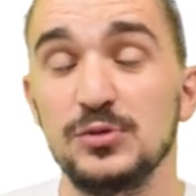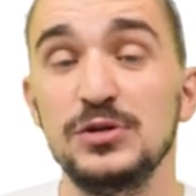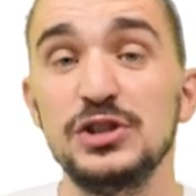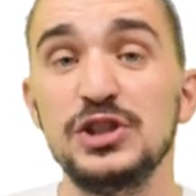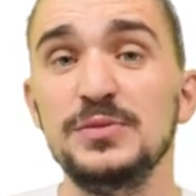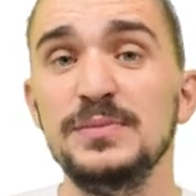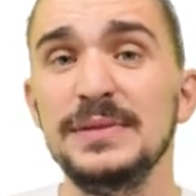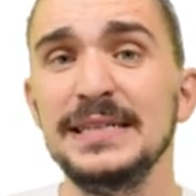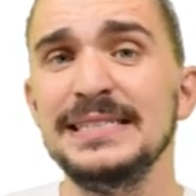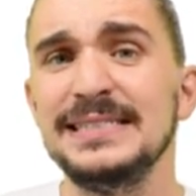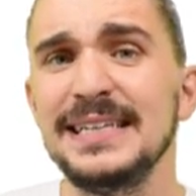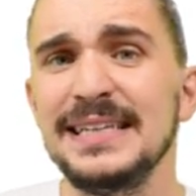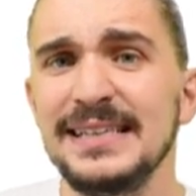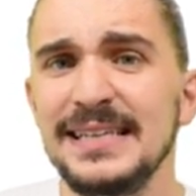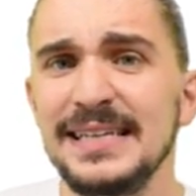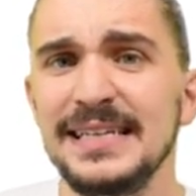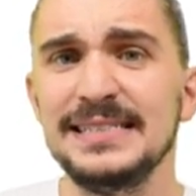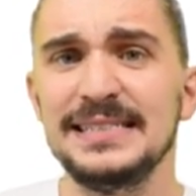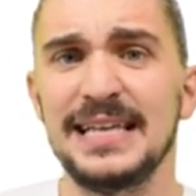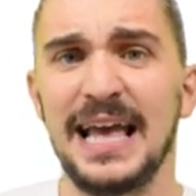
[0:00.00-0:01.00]
which means that
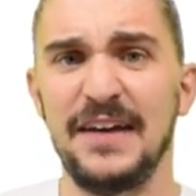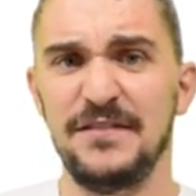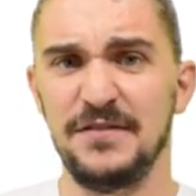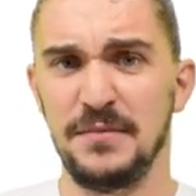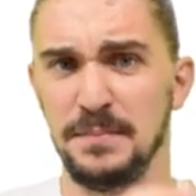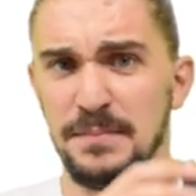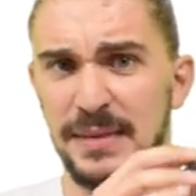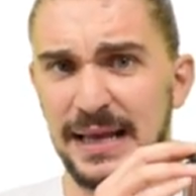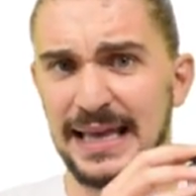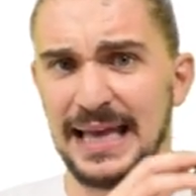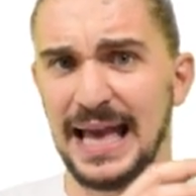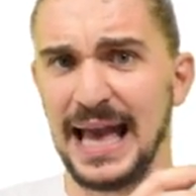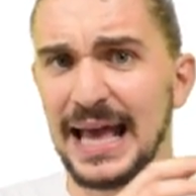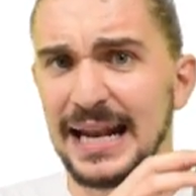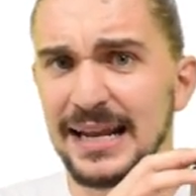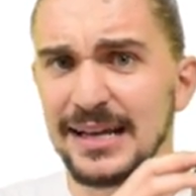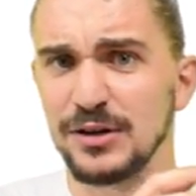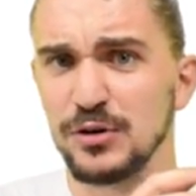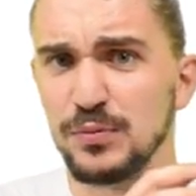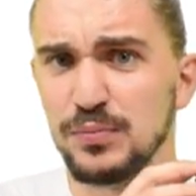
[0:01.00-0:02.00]
these have
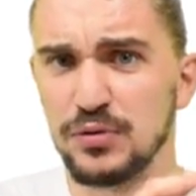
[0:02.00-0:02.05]
mechanical